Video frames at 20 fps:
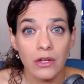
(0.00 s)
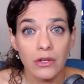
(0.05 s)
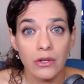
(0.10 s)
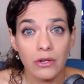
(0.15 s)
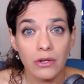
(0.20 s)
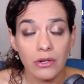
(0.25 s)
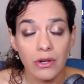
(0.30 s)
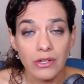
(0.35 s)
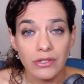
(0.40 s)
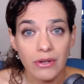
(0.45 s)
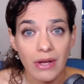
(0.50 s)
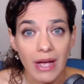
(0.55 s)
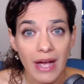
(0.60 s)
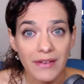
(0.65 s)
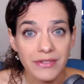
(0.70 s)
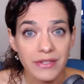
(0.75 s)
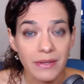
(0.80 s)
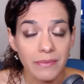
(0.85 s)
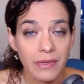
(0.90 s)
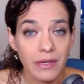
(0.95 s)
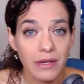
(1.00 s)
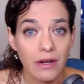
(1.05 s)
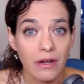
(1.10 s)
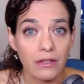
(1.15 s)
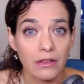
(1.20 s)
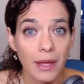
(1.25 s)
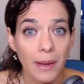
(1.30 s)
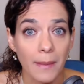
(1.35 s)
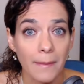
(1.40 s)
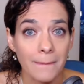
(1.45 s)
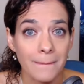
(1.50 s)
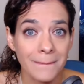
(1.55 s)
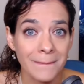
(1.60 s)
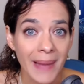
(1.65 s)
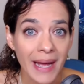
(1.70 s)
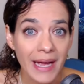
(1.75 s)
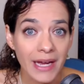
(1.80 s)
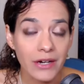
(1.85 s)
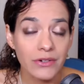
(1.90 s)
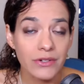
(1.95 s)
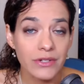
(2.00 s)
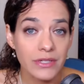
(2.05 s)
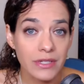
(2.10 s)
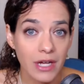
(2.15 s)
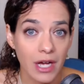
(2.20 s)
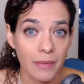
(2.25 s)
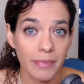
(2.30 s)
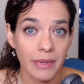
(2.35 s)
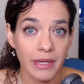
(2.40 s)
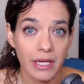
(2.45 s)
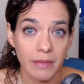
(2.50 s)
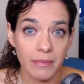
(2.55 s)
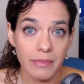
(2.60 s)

You could also have something called microscopic